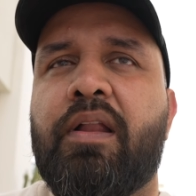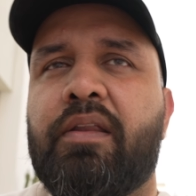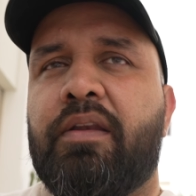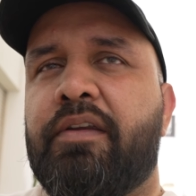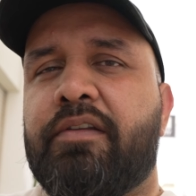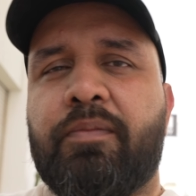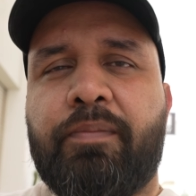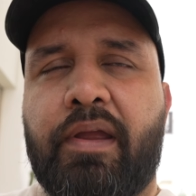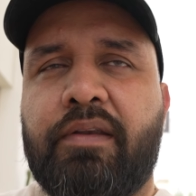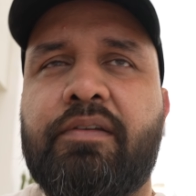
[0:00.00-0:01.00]
Little
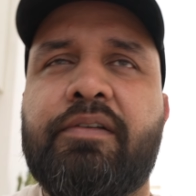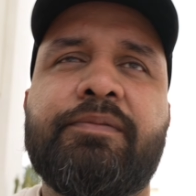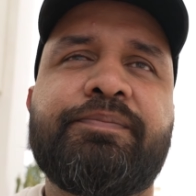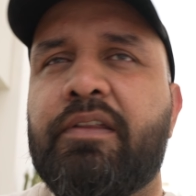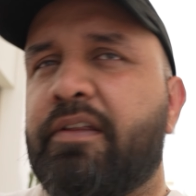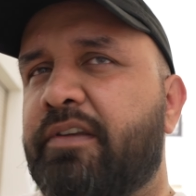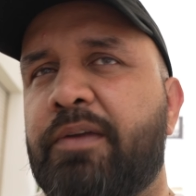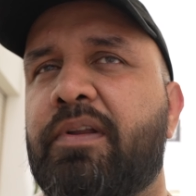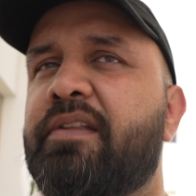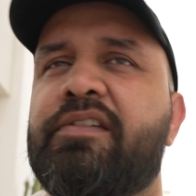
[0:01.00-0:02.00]
bent. The
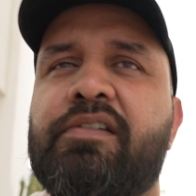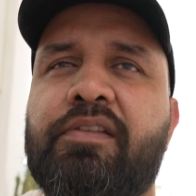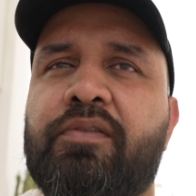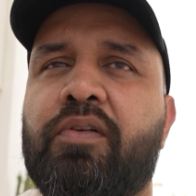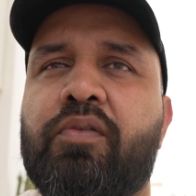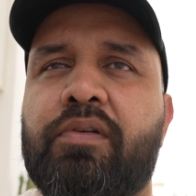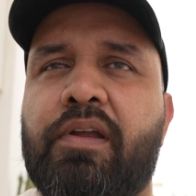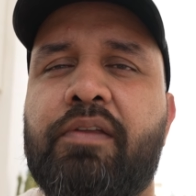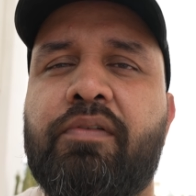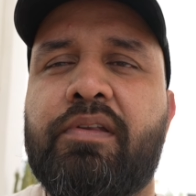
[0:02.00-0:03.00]
stabilization is not good
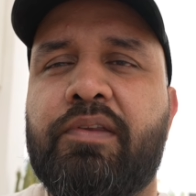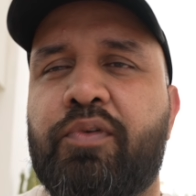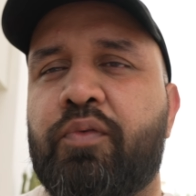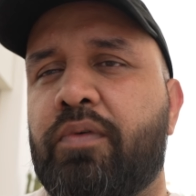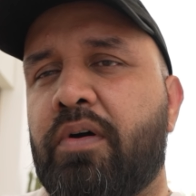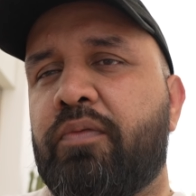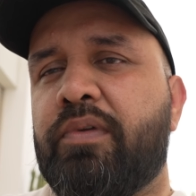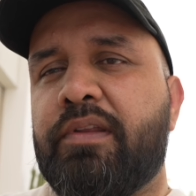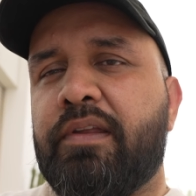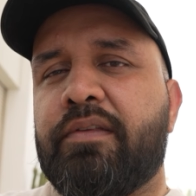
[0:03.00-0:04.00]
anyways if you walk
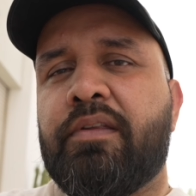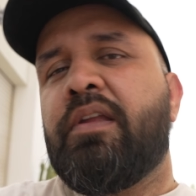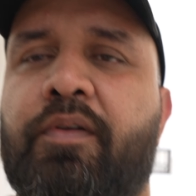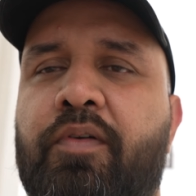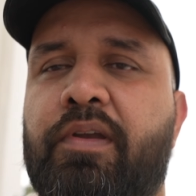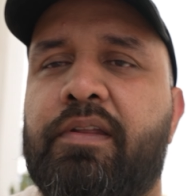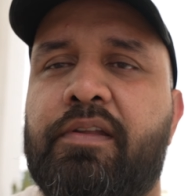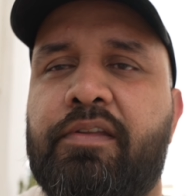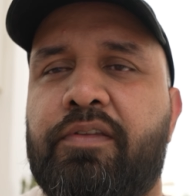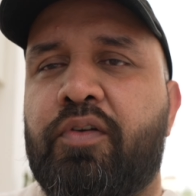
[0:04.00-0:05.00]
with this. Okay,
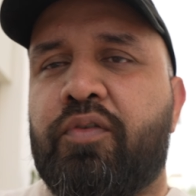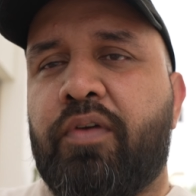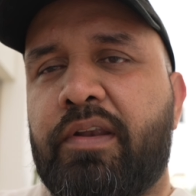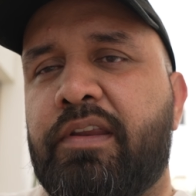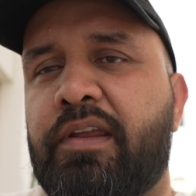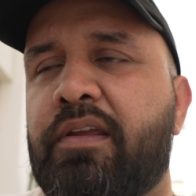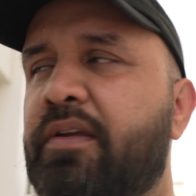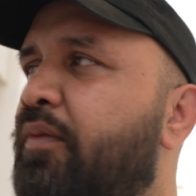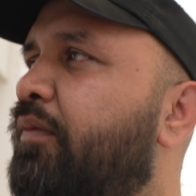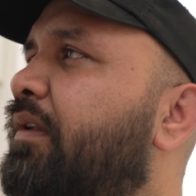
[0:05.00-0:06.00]
this is your 20
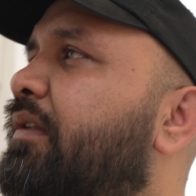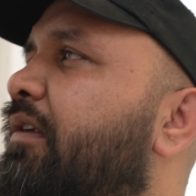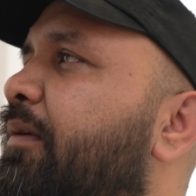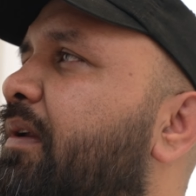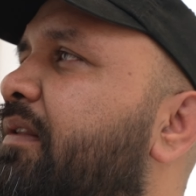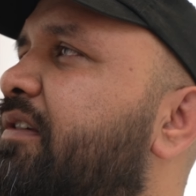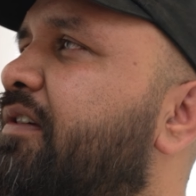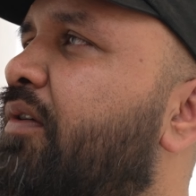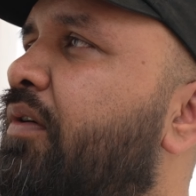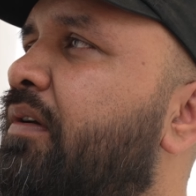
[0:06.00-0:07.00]
with
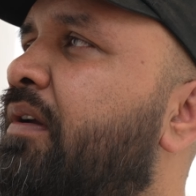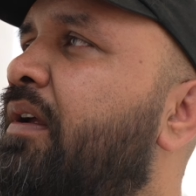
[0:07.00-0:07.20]
stabilization on.